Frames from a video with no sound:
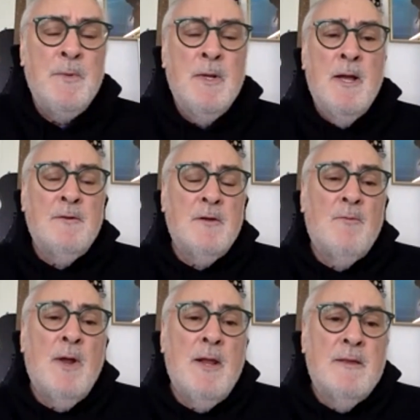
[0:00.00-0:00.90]
I started
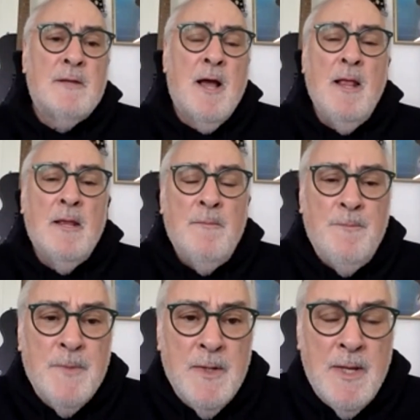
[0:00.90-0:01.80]
writing this column,
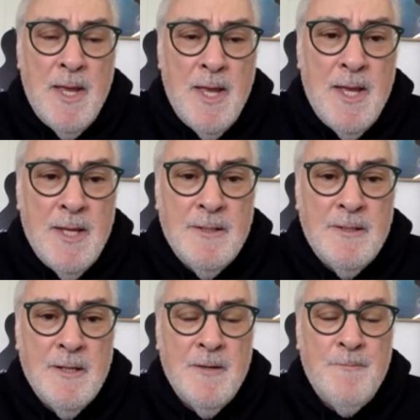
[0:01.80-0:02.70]
and
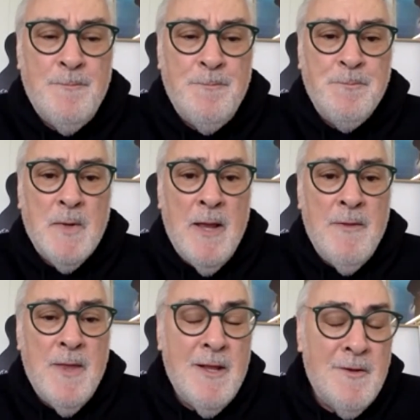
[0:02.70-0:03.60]

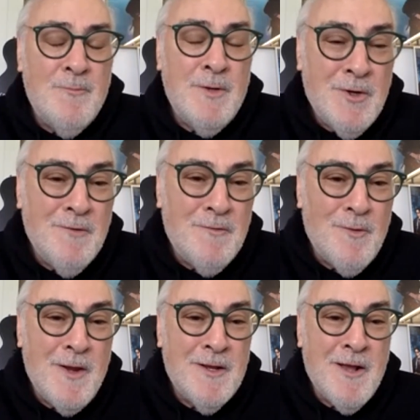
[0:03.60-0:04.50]
then in return for
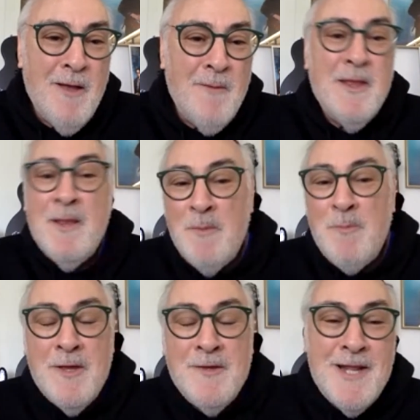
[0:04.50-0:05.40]
writing the column, they let me
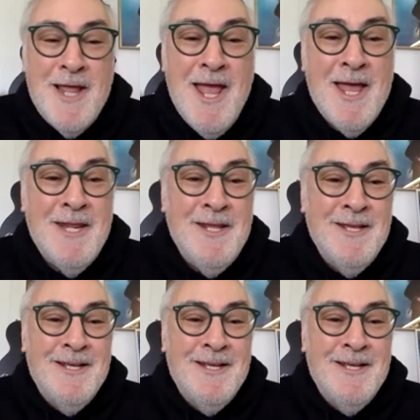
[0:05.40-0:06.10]
place an ad